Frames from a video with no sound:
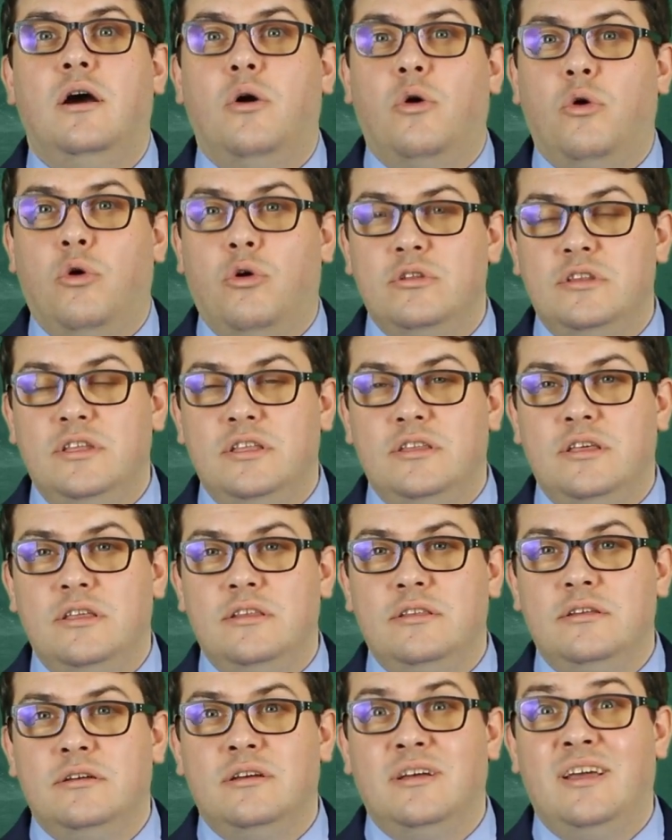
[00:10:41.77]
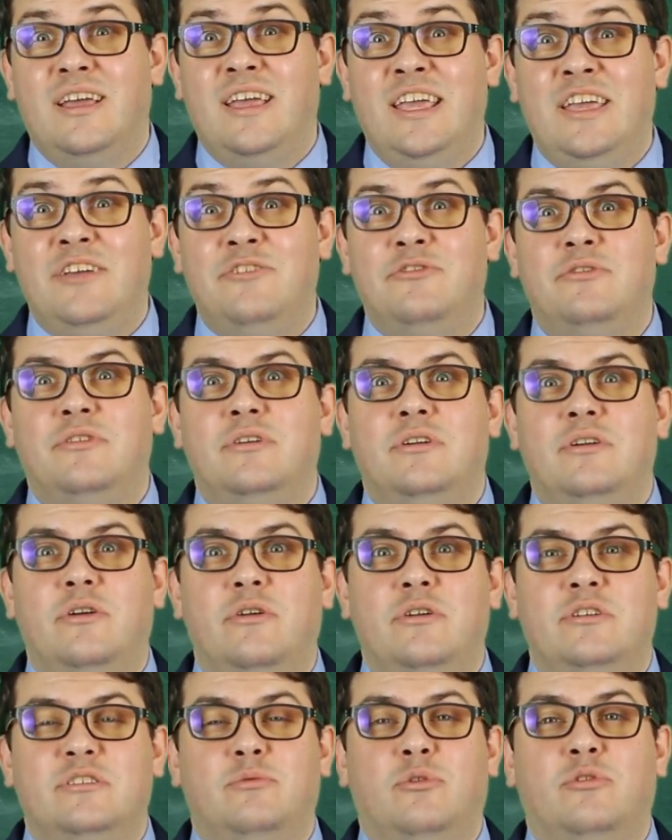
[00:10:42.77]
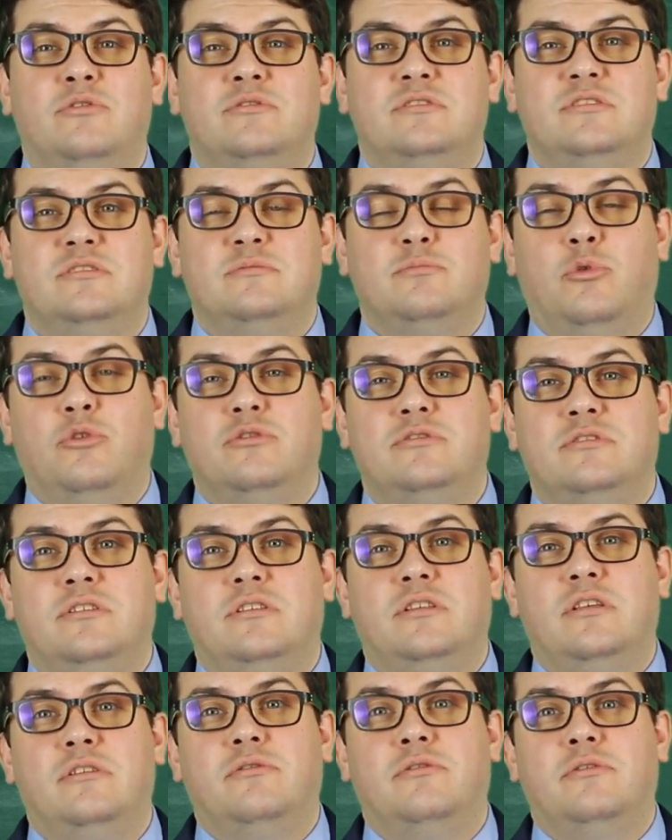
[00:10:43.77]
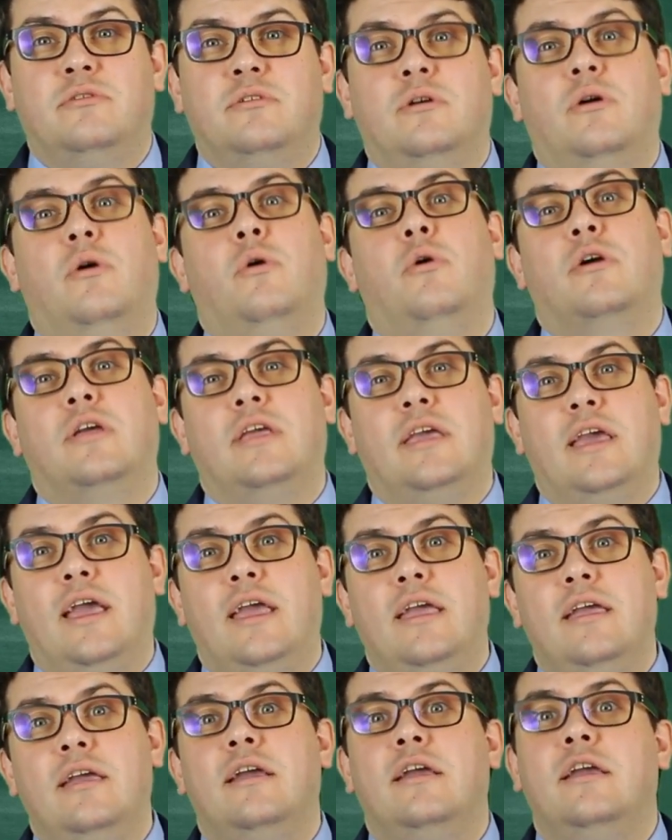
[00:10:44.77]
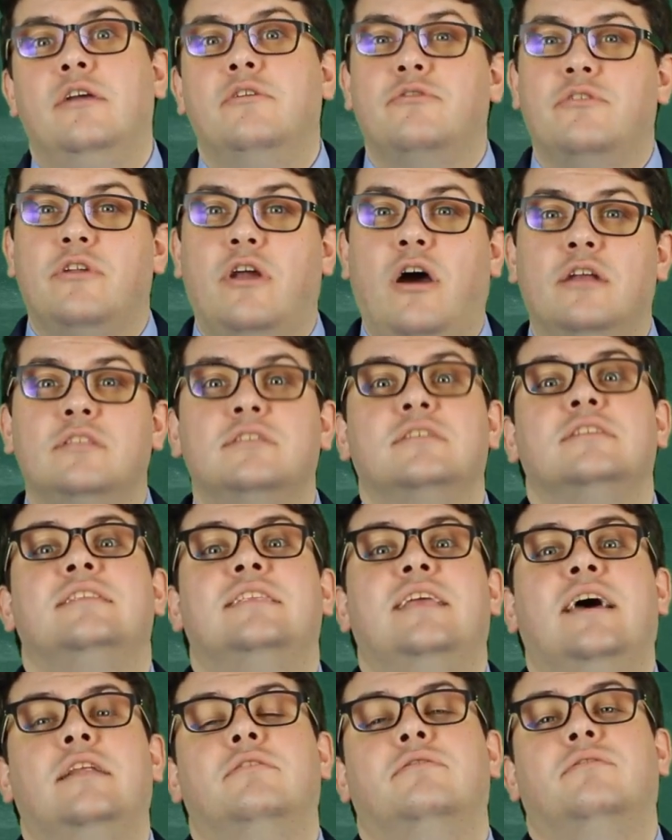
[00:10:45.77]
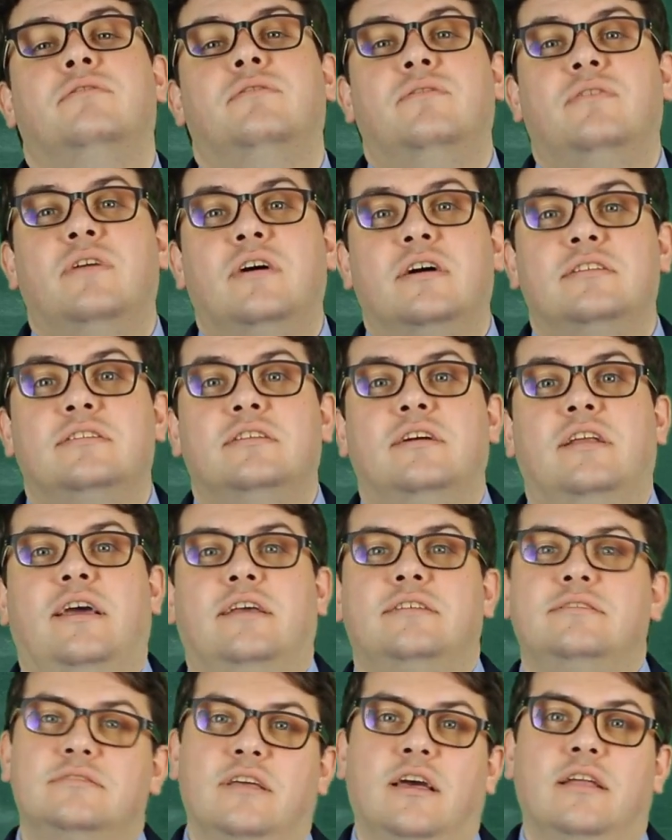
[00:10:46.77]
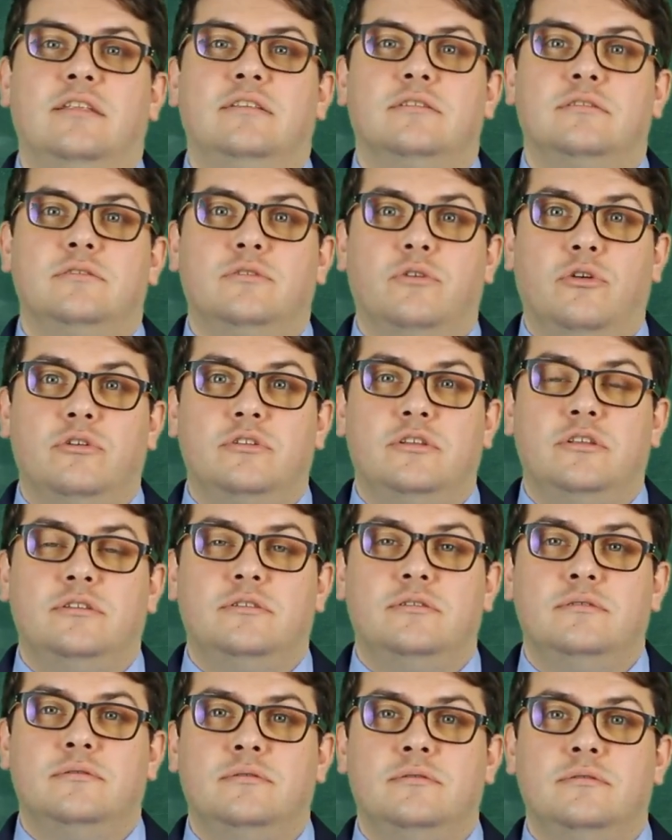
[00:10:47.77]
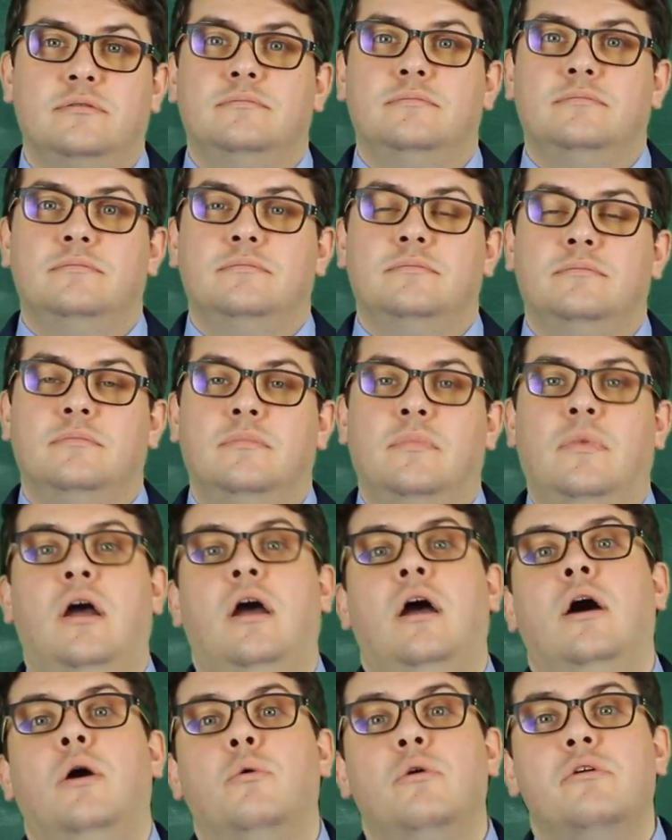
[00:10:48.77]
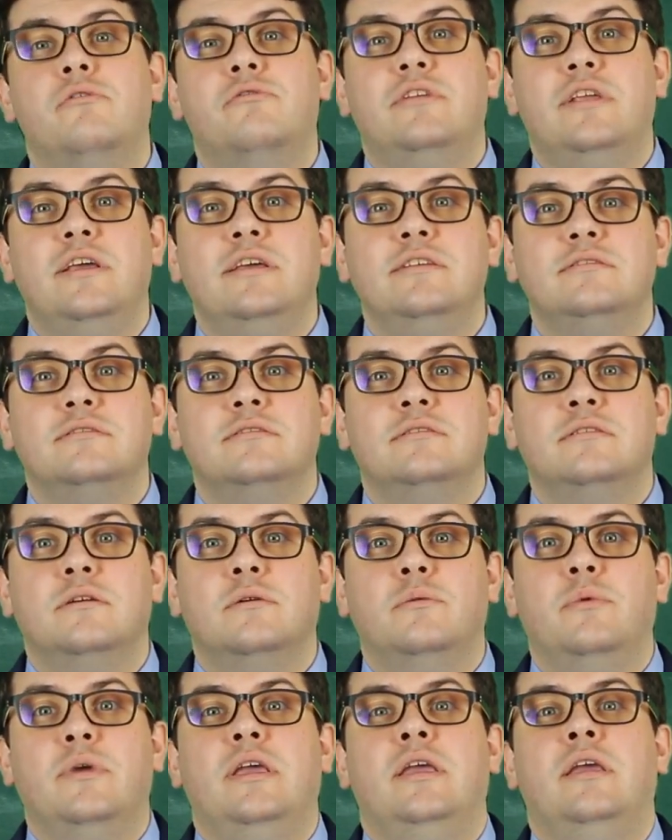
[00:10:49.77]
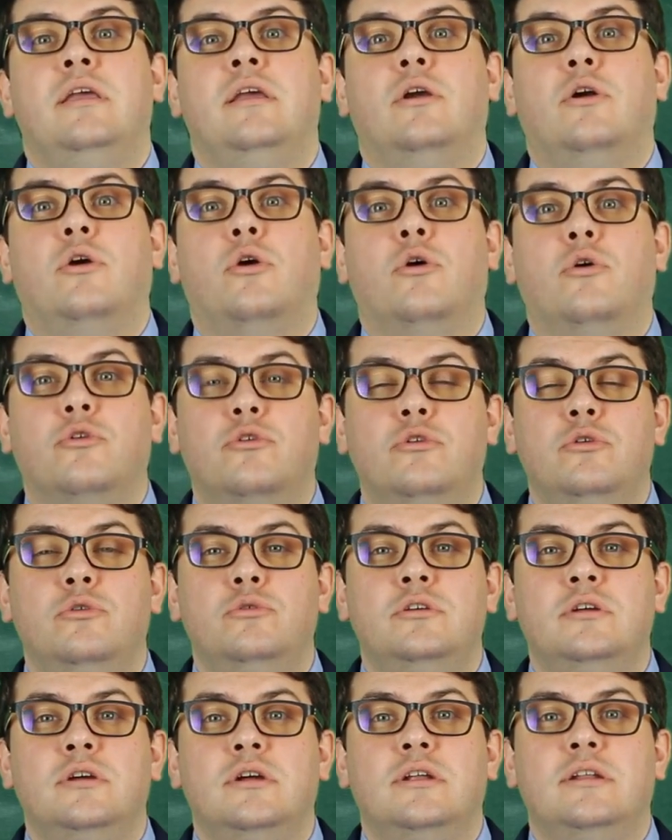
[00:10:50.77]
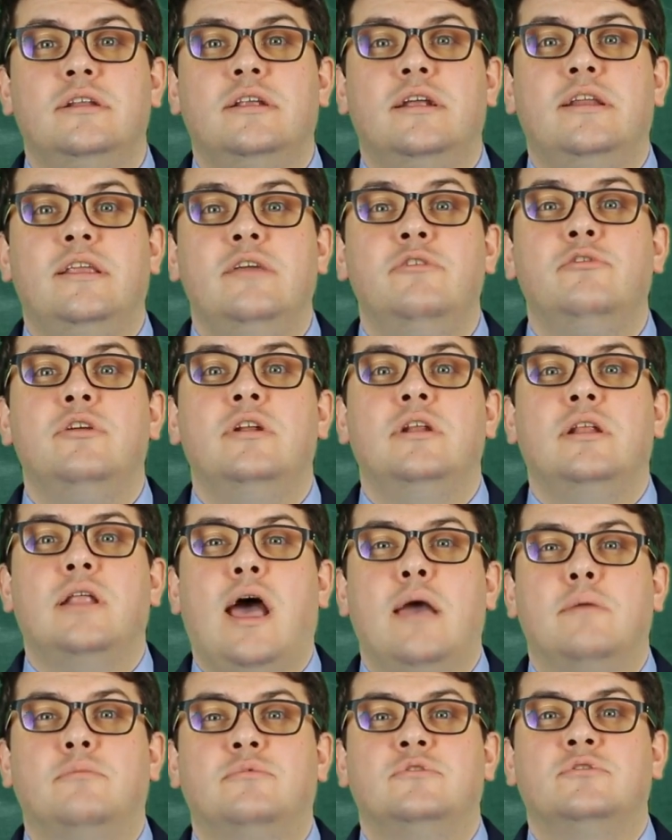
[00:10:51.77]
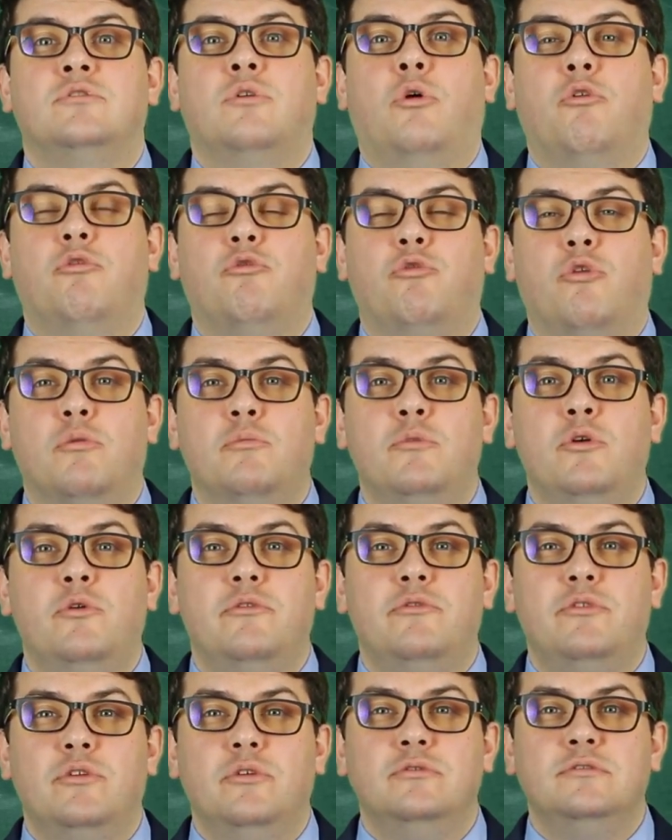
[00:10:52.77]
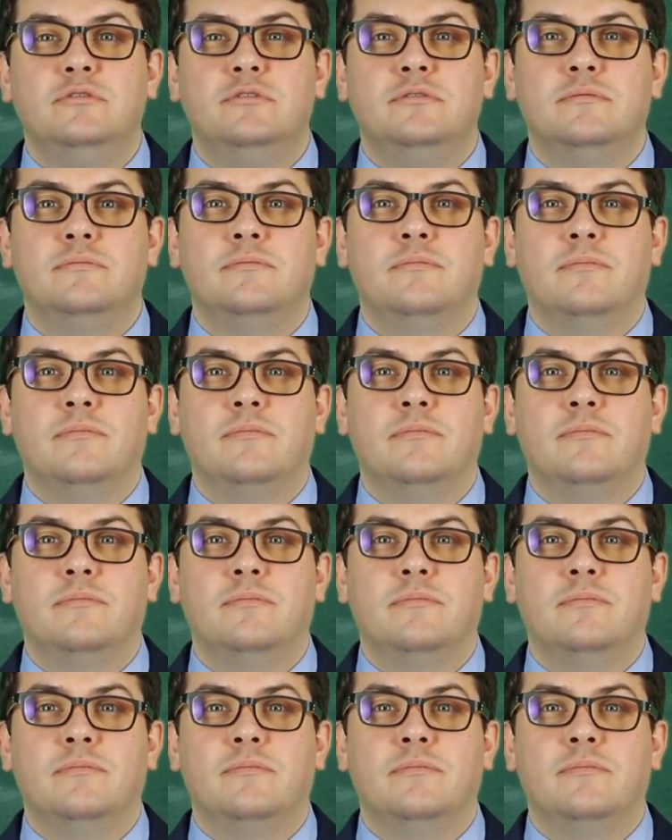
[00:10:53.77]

Audit it. If the response is positive, okay. If not, then further extend the audit. With this, we conclude the different types of formal reviews.